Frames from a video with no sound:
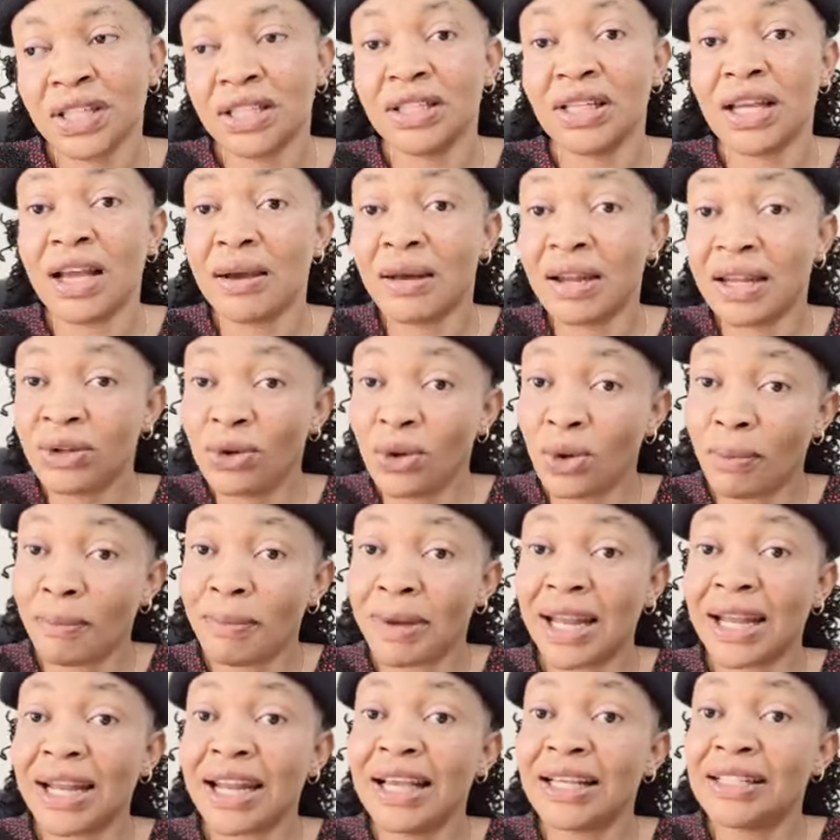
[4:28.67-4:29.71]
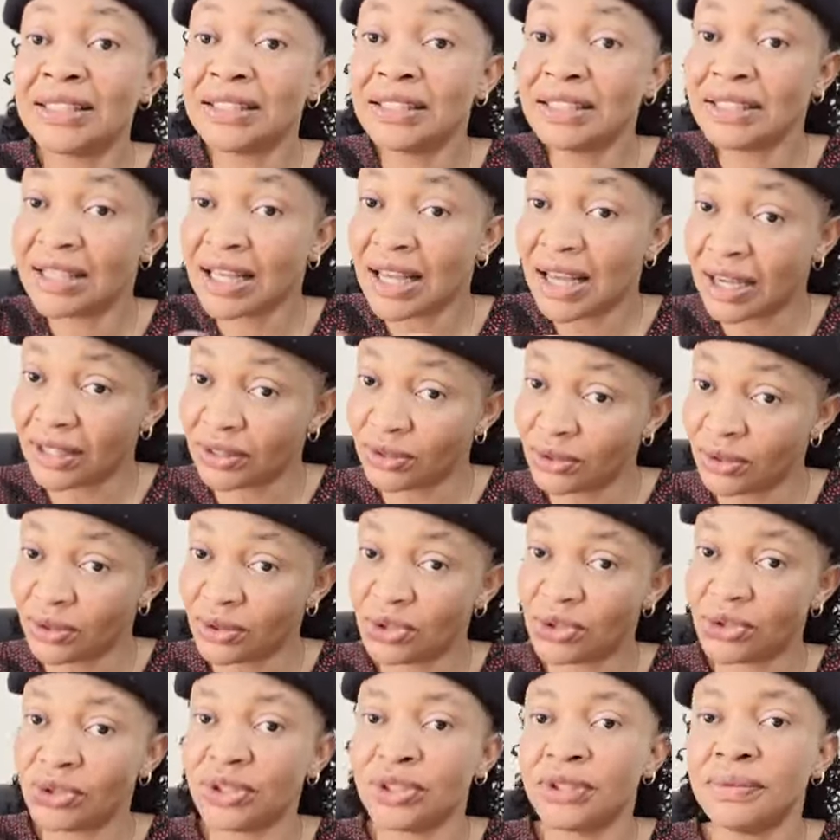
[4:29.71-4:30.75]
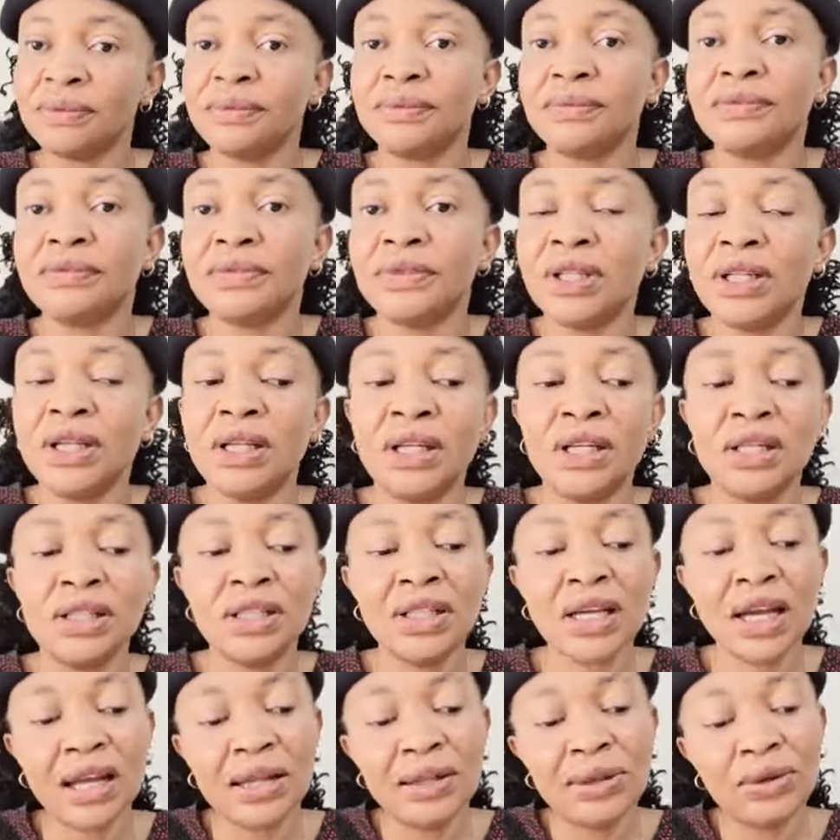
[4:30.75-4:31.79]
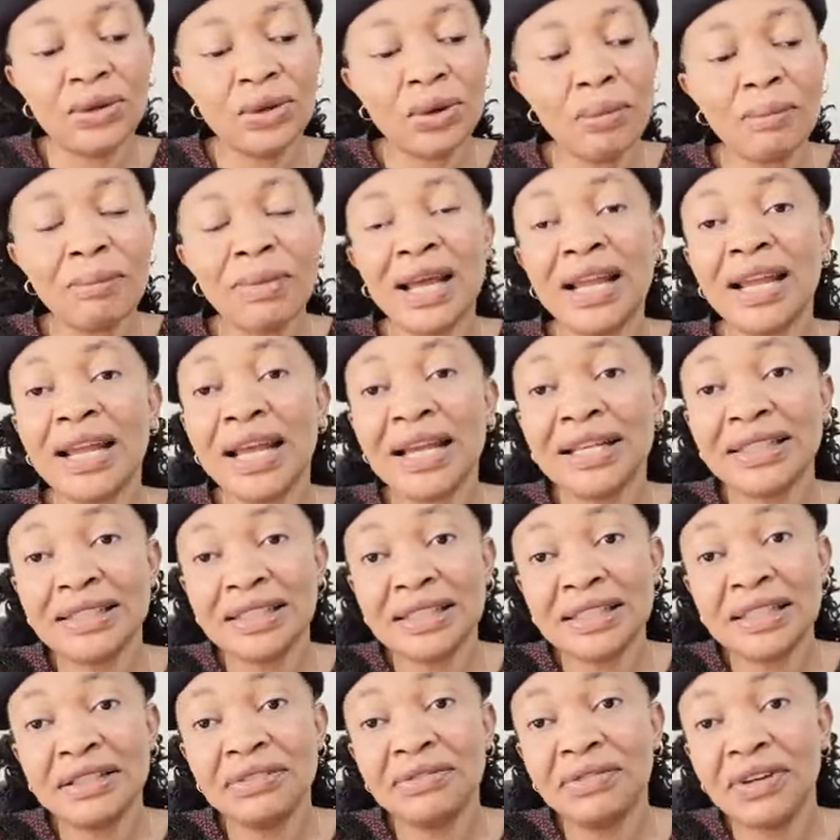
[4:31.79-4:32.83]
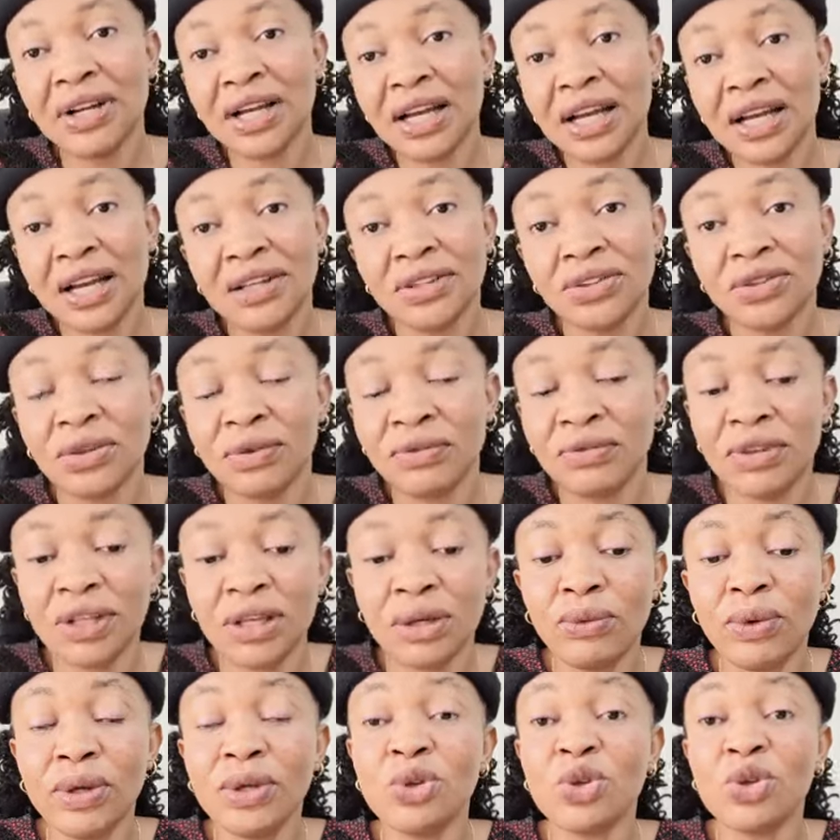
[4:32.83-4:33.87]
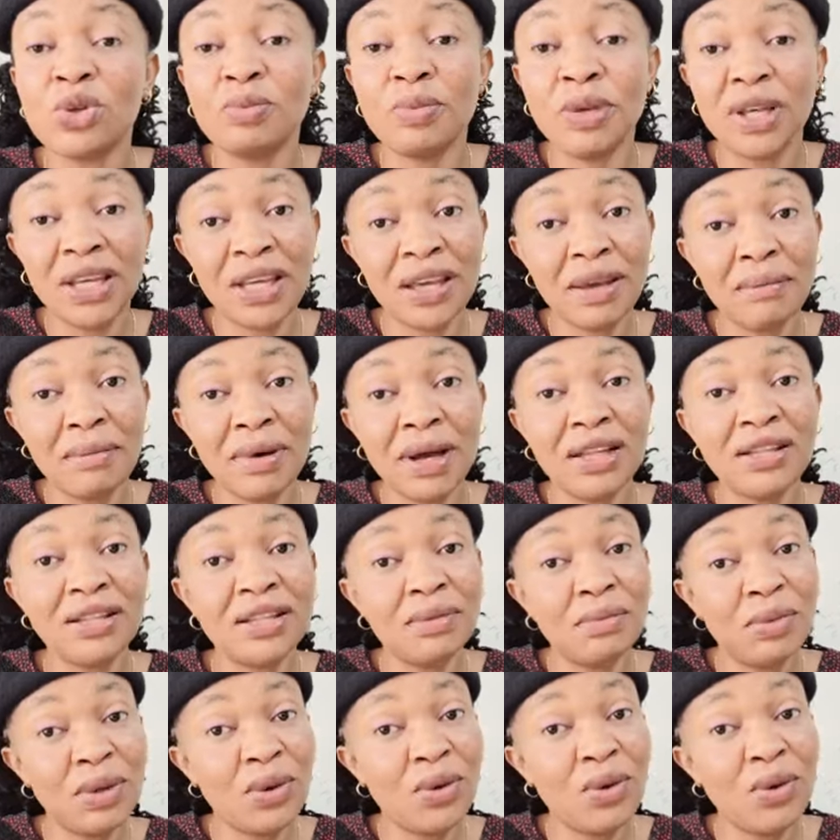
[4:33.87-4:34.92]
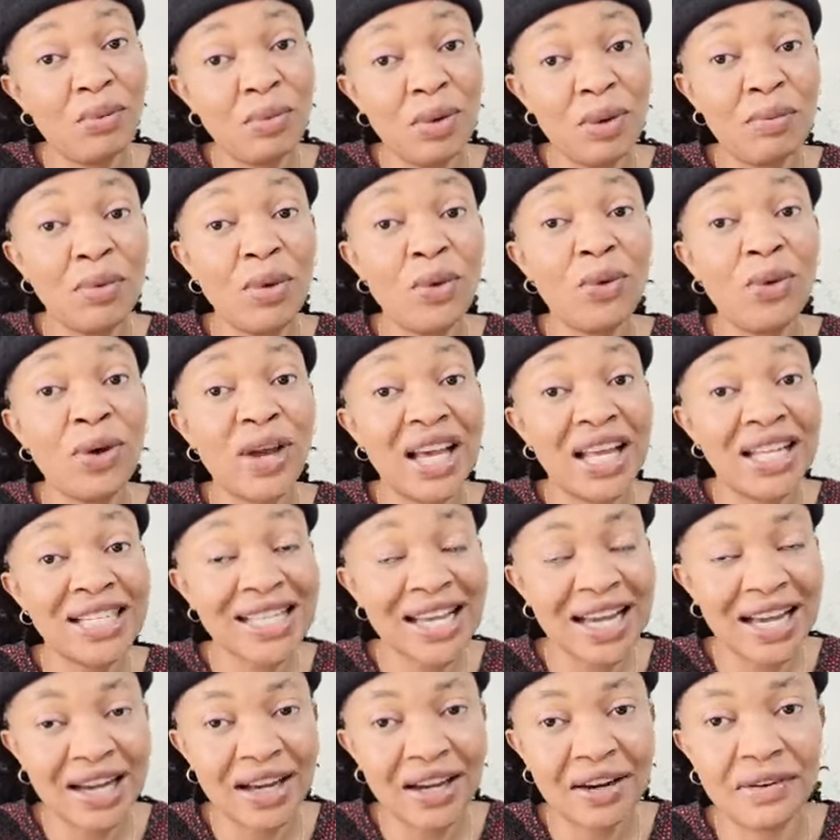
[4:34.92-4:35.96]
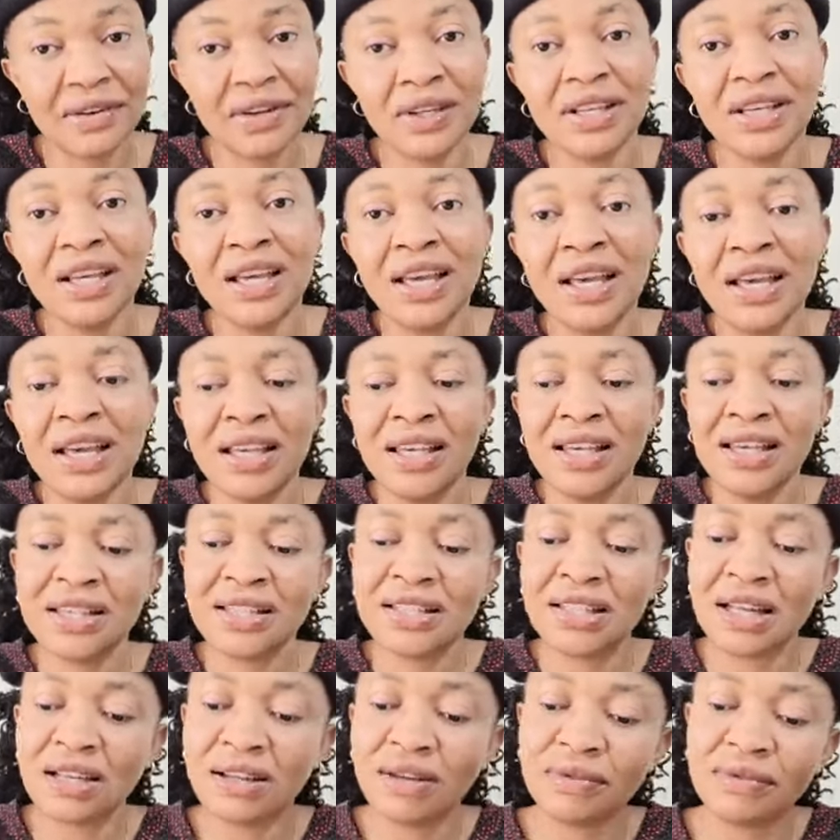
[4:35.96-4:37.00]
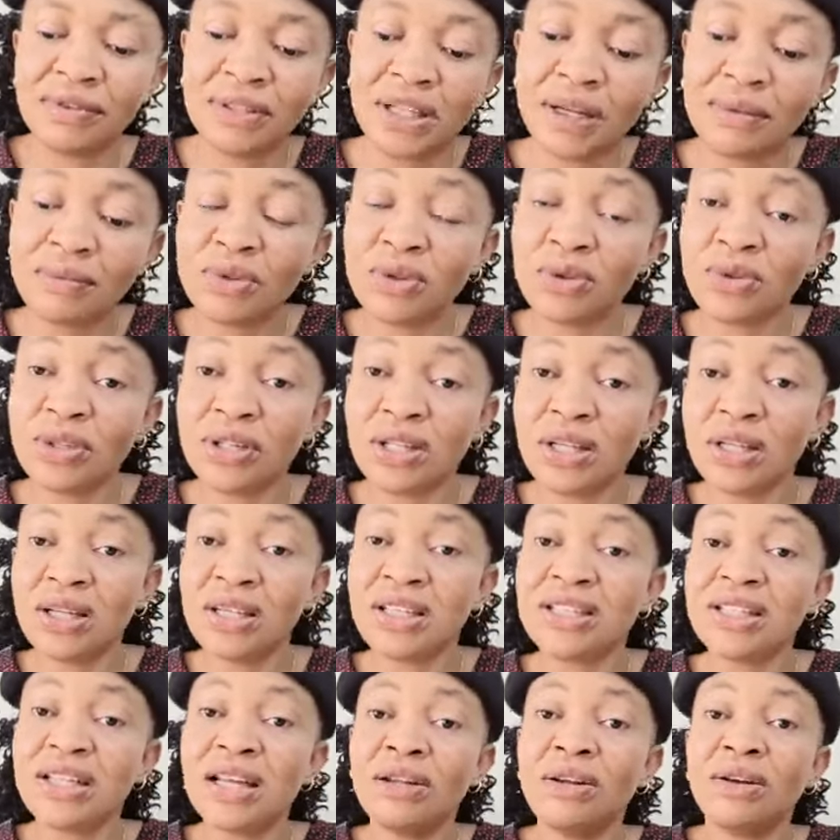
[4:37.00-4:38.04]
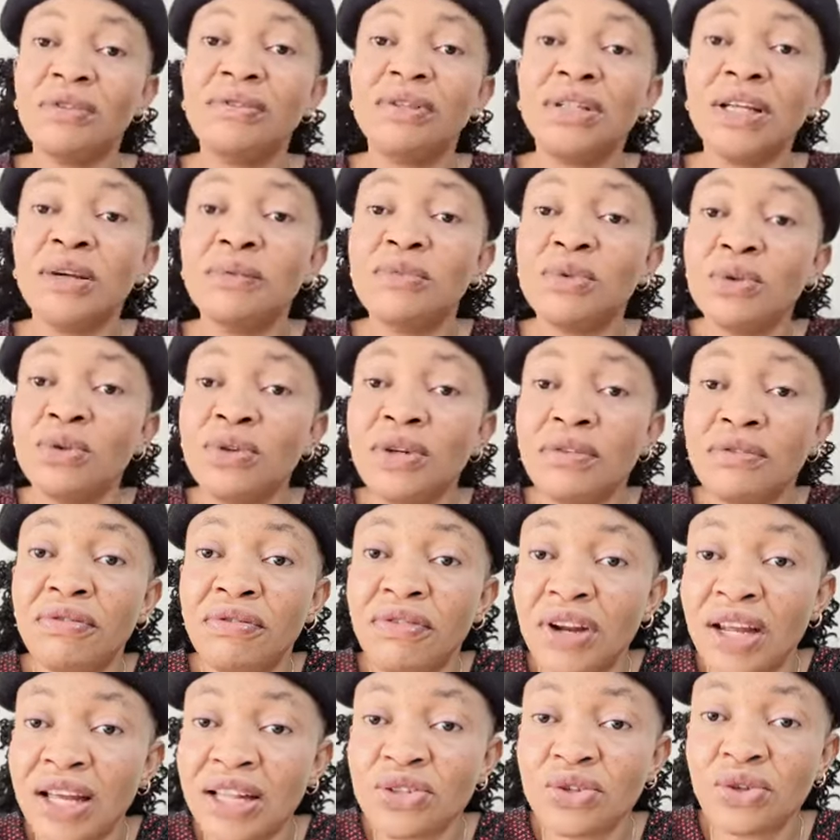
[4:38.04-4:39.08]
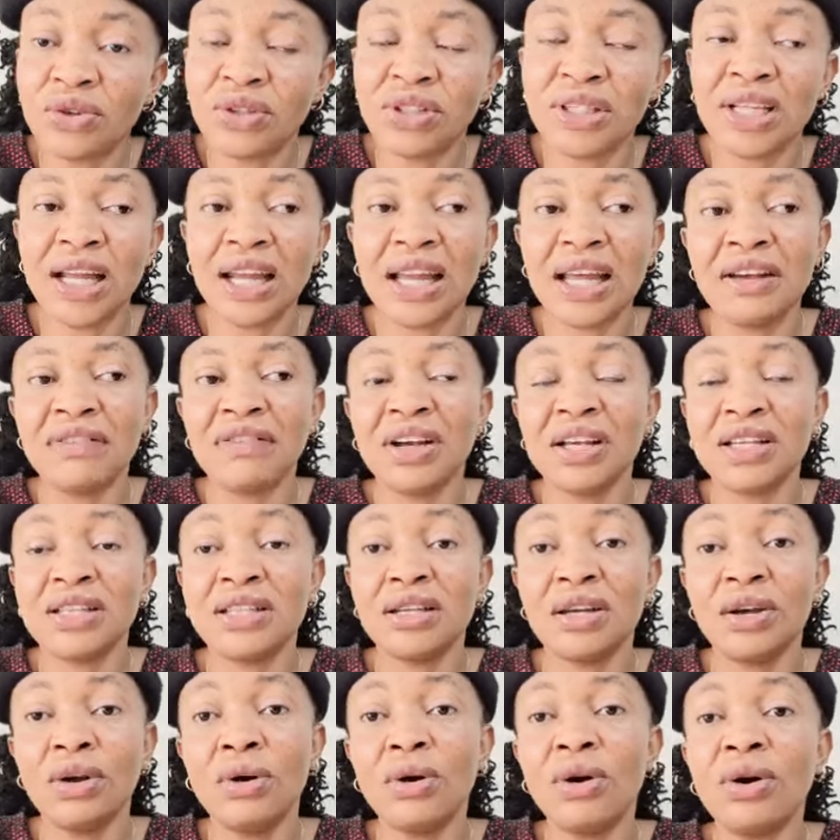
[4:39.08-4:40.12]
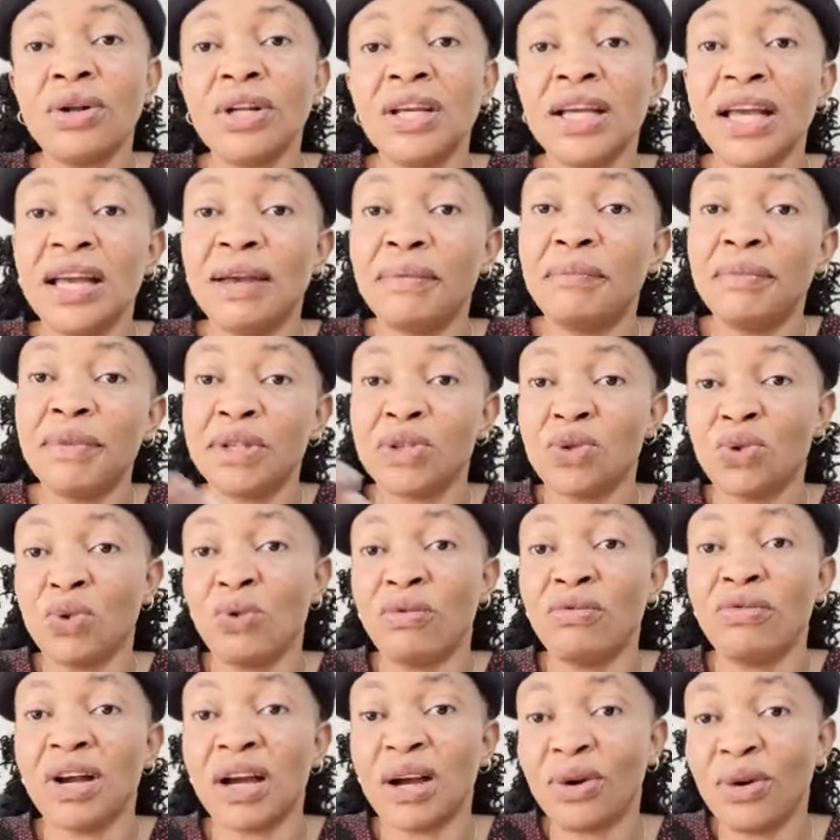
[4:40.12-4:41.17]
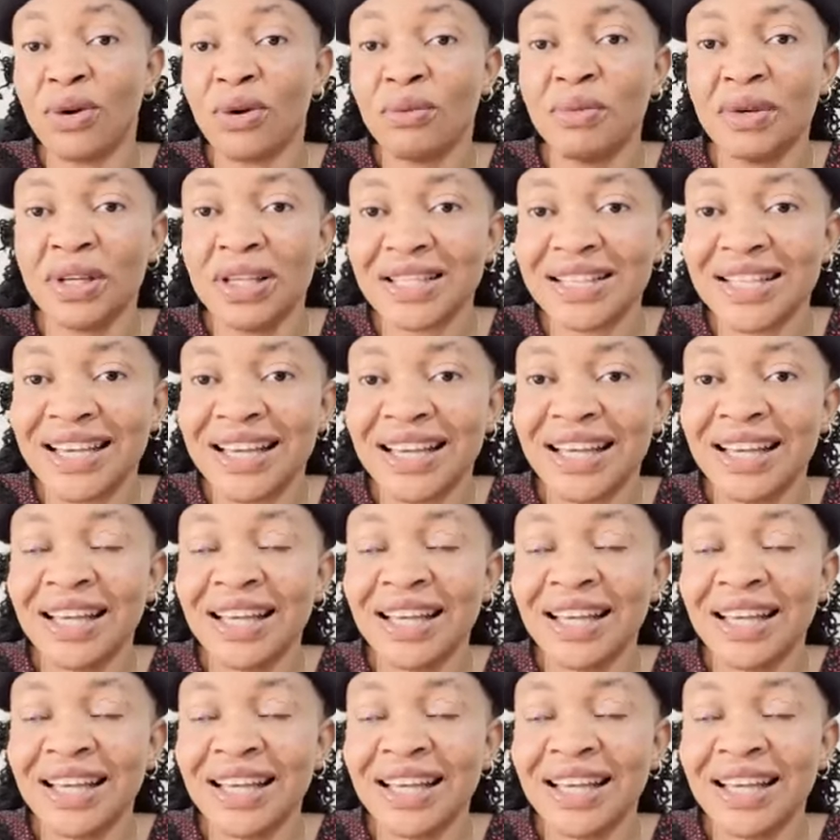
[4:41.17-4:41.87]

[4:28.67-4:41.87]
They are normalizing adultery. They are normalizing different kinds of things. When you speak about it, people, people will get angry. Instead of them to instead of them to reflect on their life and say, God, help me to overcome it,